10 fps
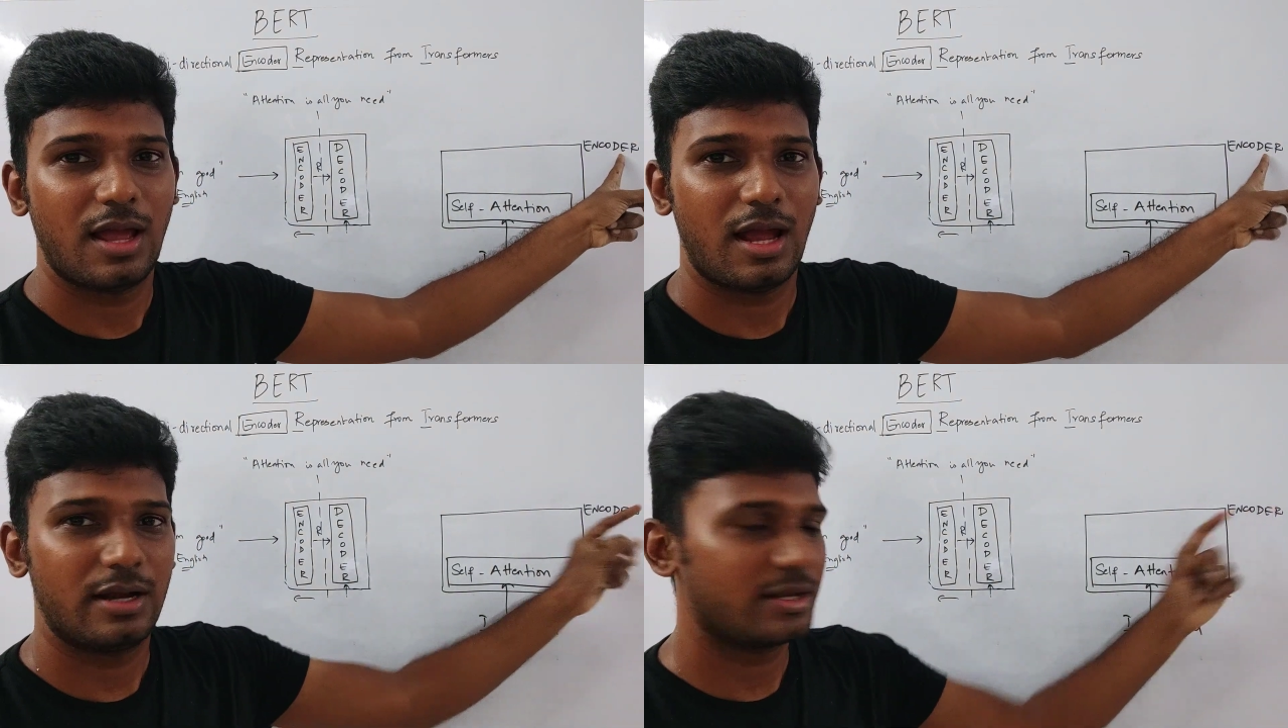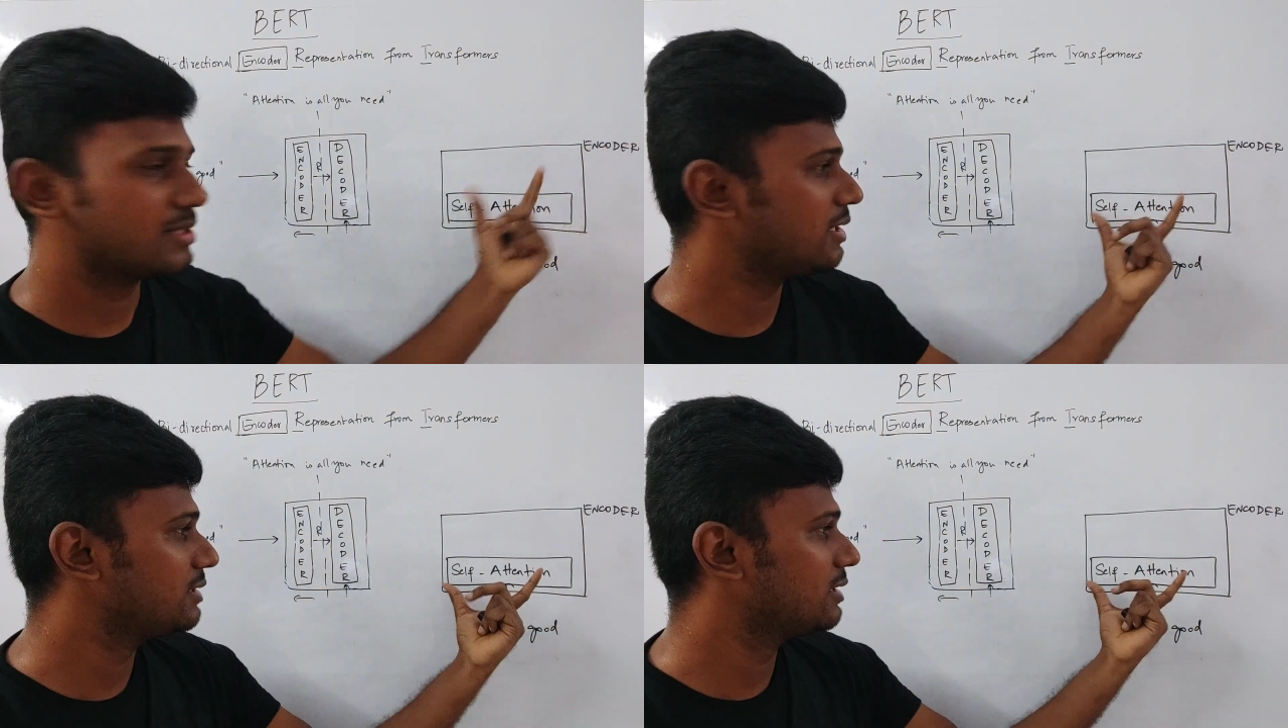and
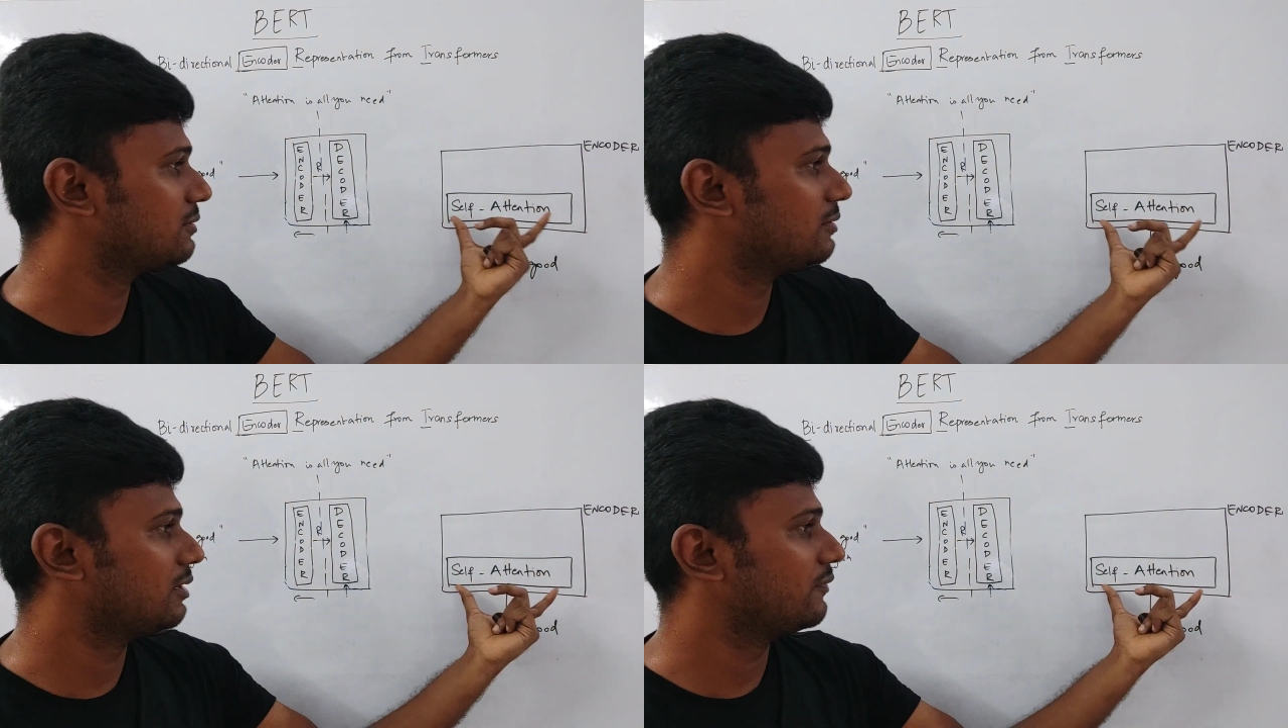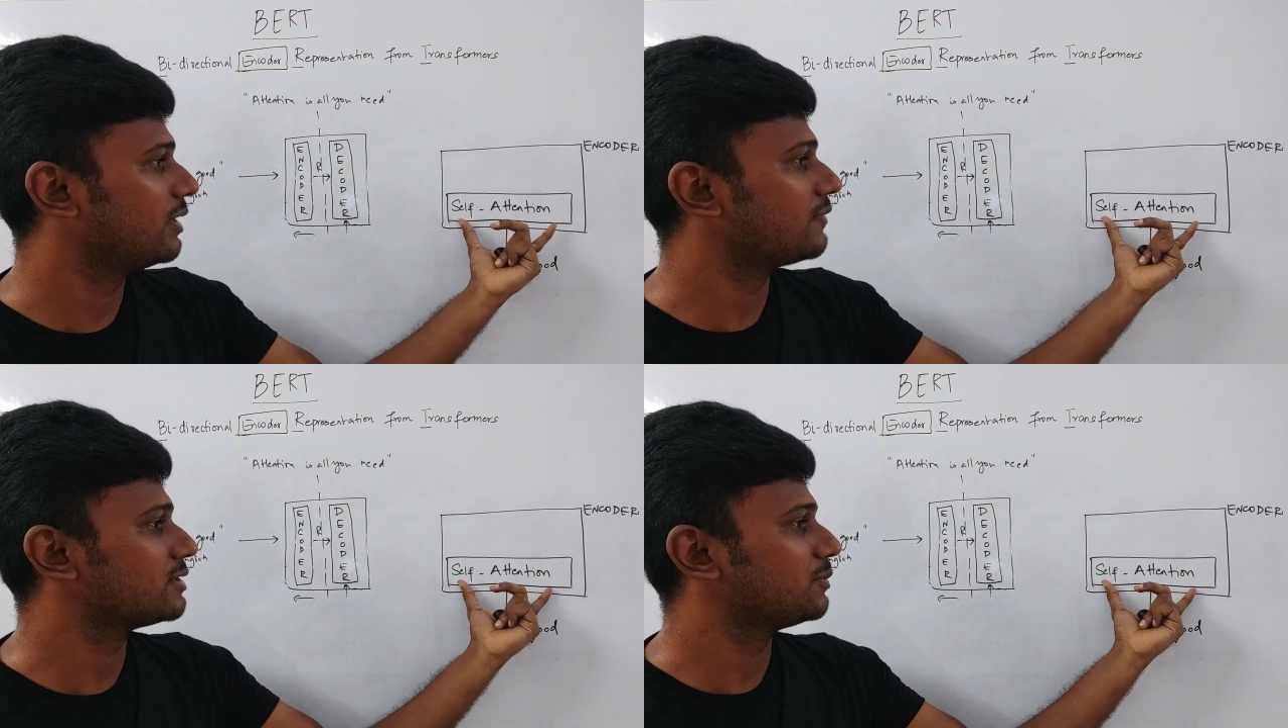inside the encoder
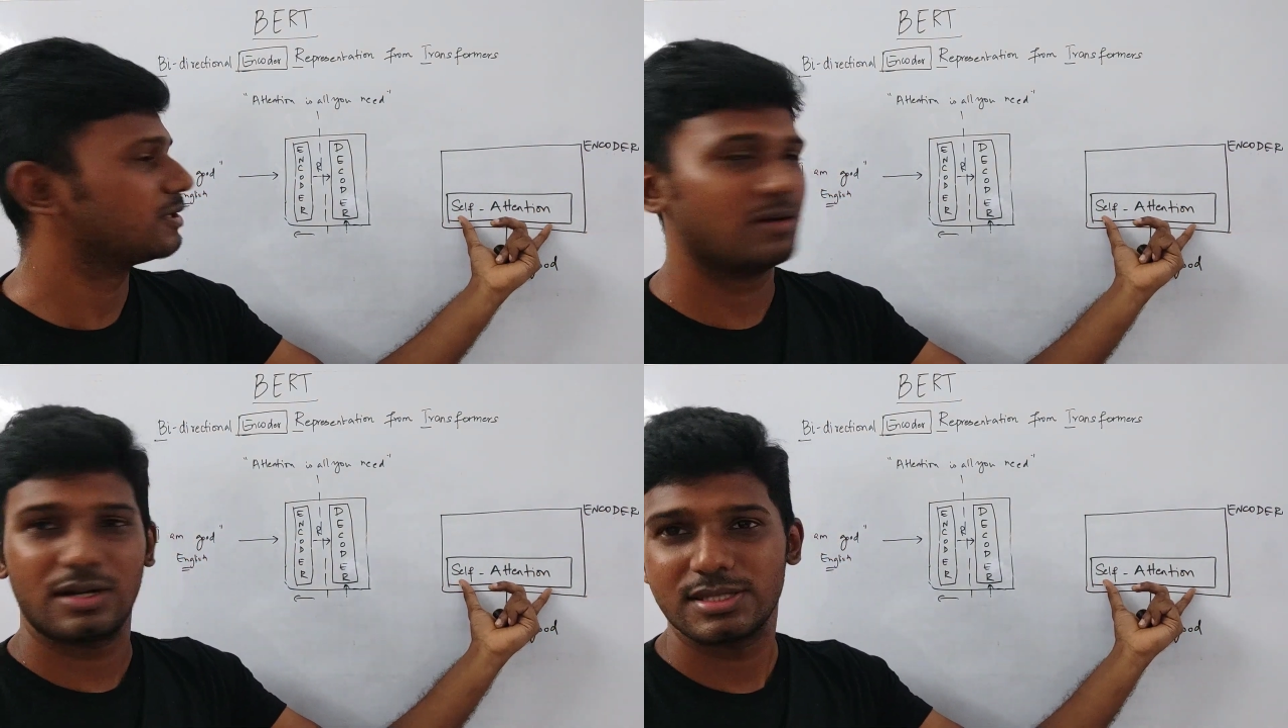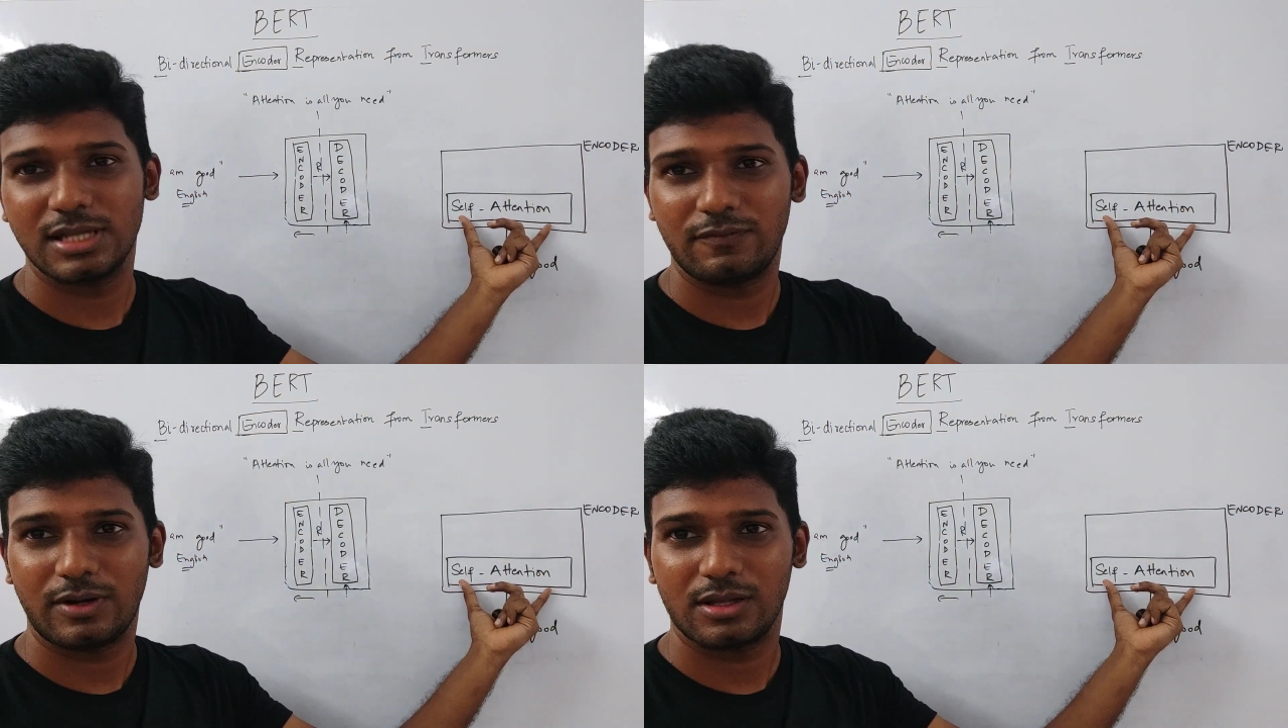we have something called as
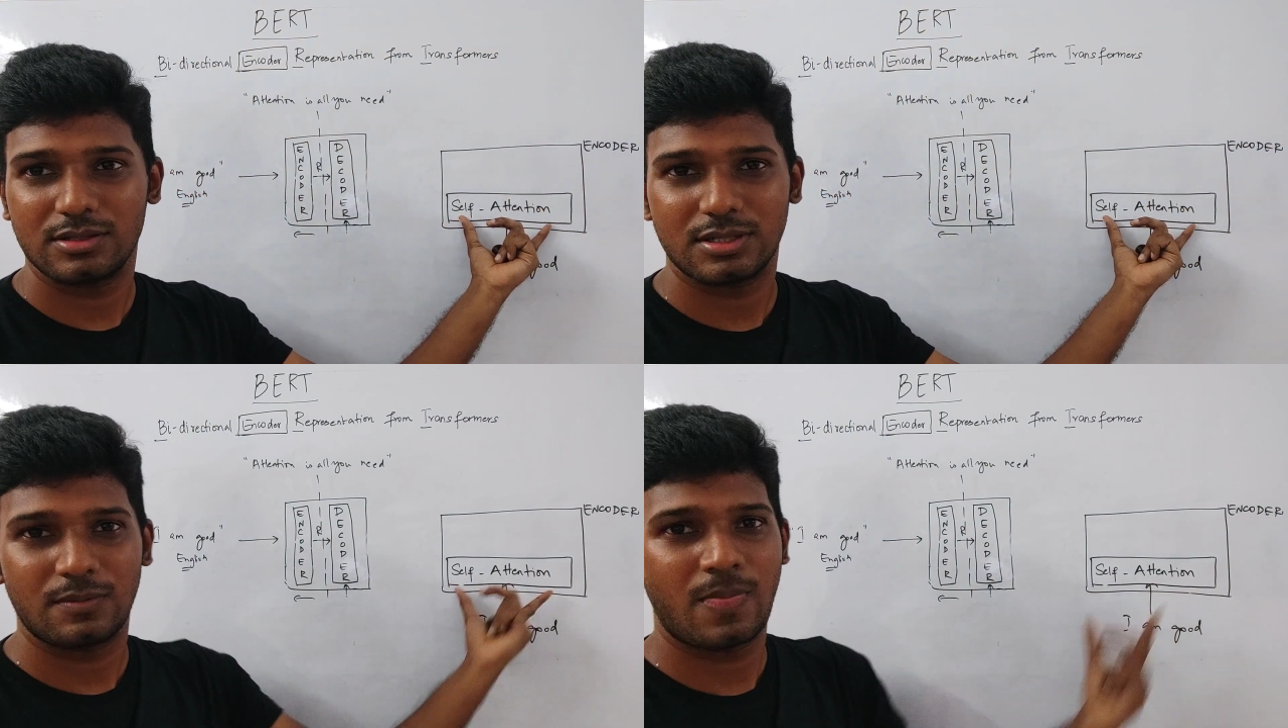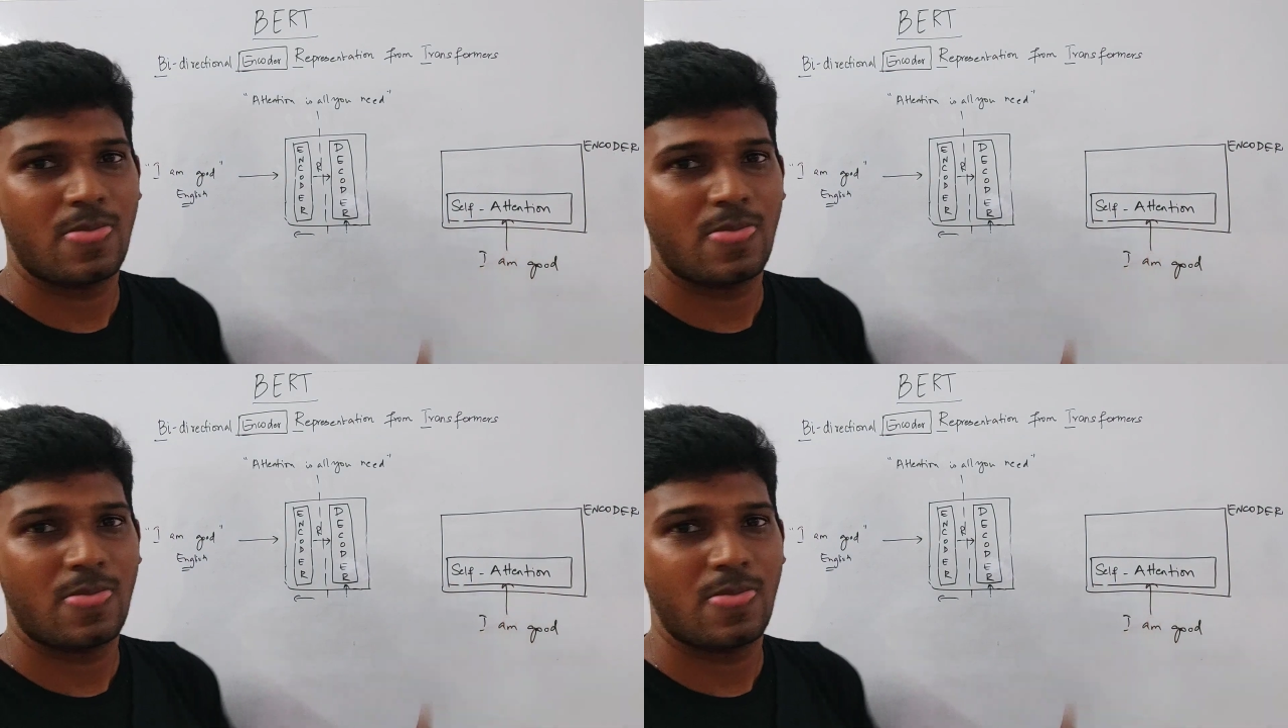self-attention.